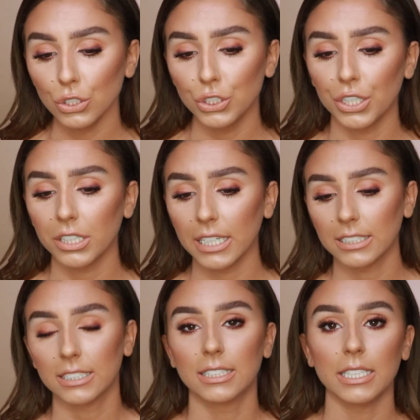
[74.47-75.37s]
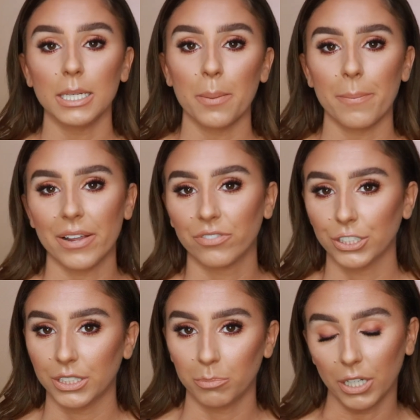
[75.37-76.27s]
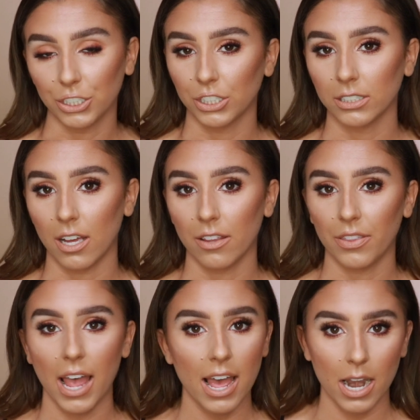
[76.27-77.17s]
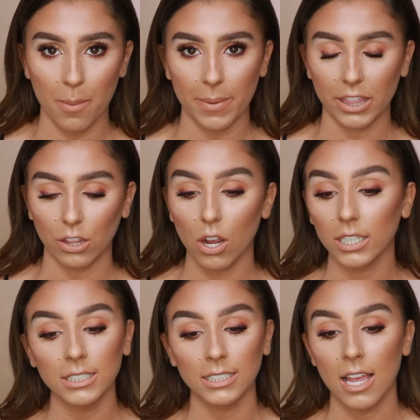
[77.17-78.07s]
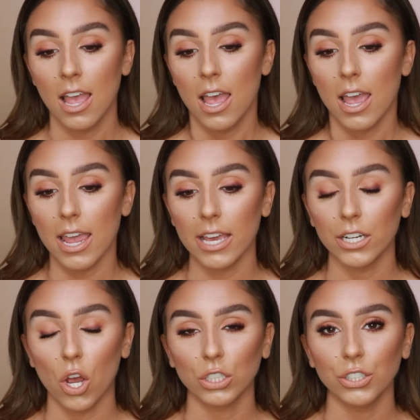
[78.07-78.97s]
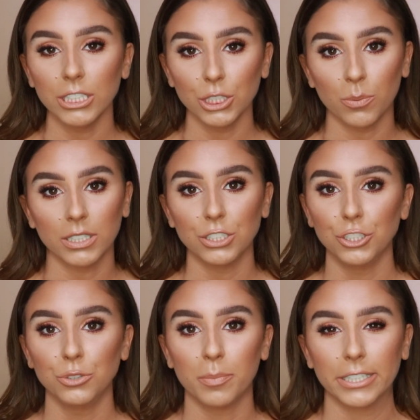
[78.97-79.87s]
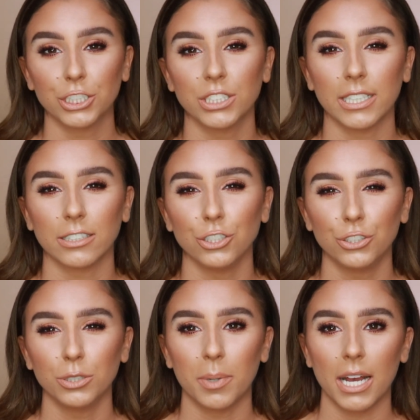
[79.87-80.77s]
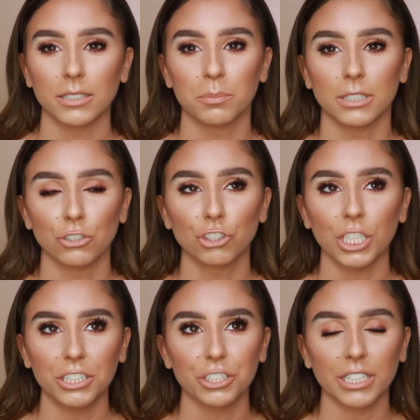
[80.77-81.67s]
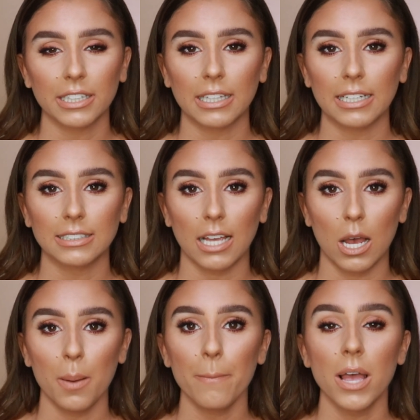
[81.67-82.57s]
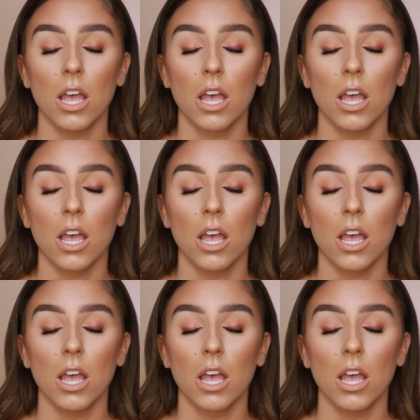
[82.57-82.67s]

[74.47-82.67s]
So you'll get to see my first impressions on that and my thoughts. And also I just wanted to mention that YouTube has been changing things up.